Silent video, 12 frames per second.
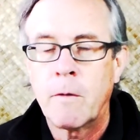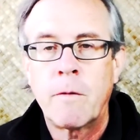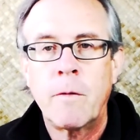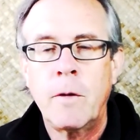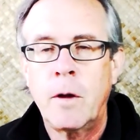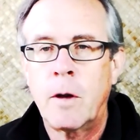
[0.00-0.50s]

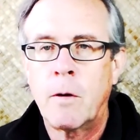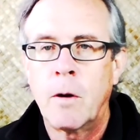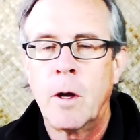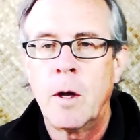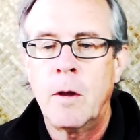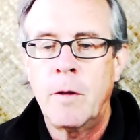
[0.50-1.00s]
free, you know,
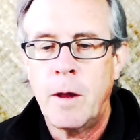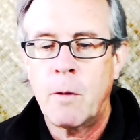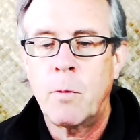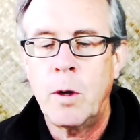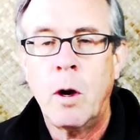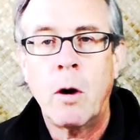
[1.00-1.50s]

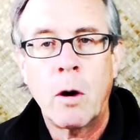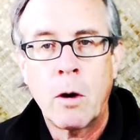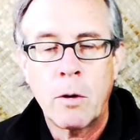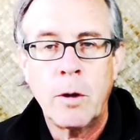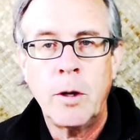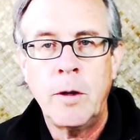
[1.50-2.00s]
then we
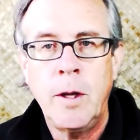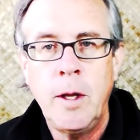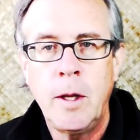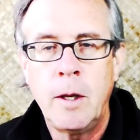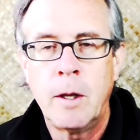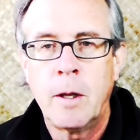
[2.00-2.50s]
are
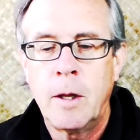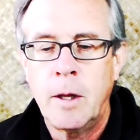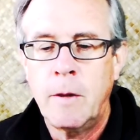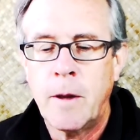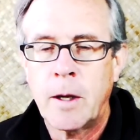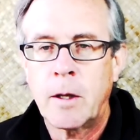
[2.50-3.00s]
indeed
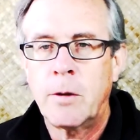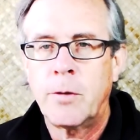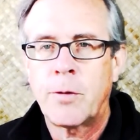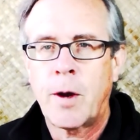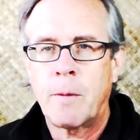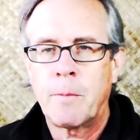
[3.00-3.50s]
in that
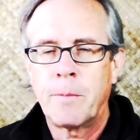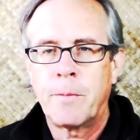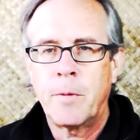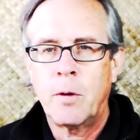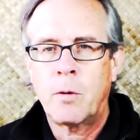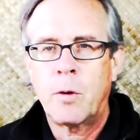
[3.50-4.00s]
guilt trap.
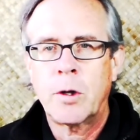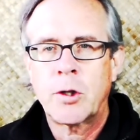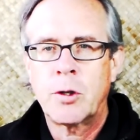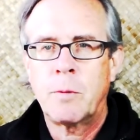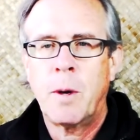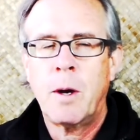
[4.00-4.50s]
No
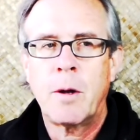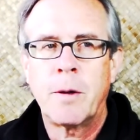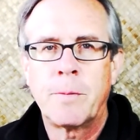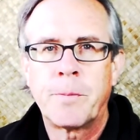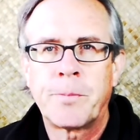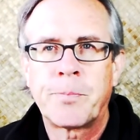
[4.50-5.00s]
question about it.